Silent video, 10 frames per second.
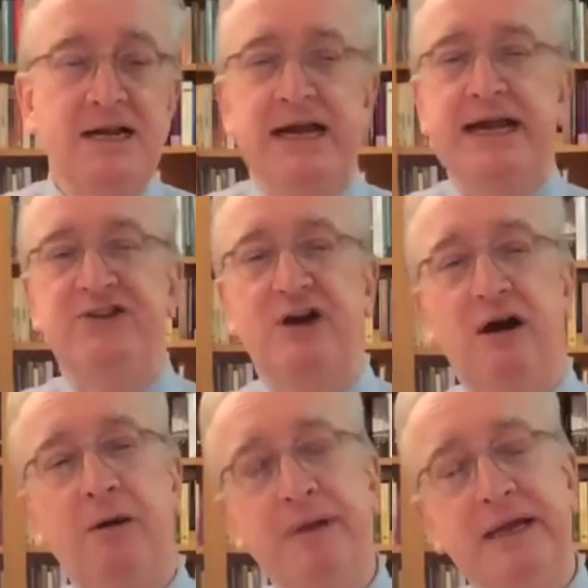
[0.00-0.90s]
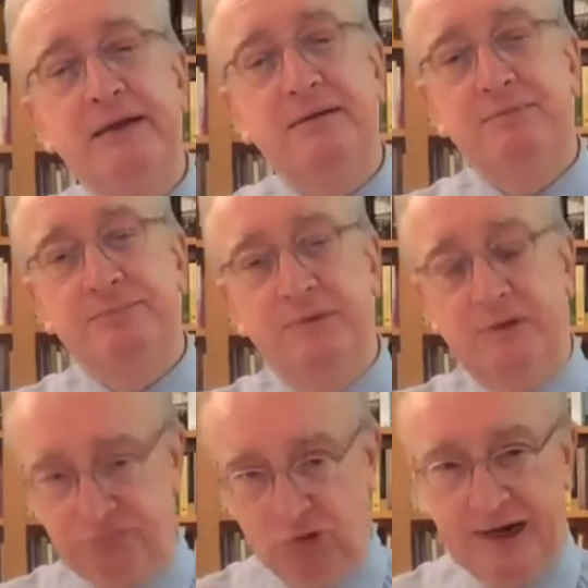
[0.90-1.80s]
His army, the
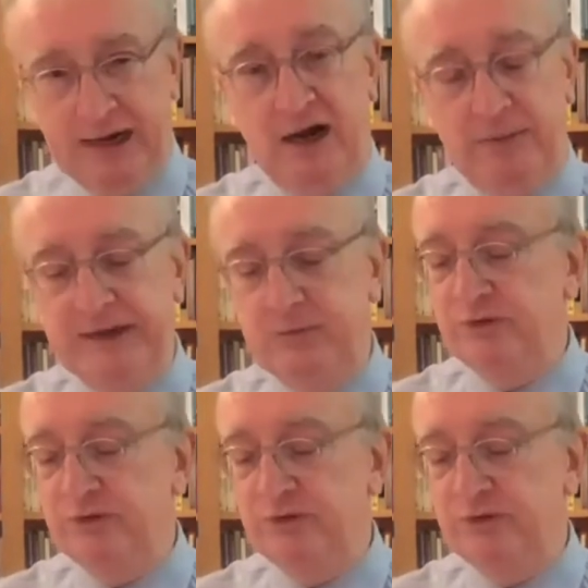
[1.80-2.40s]
royal army, was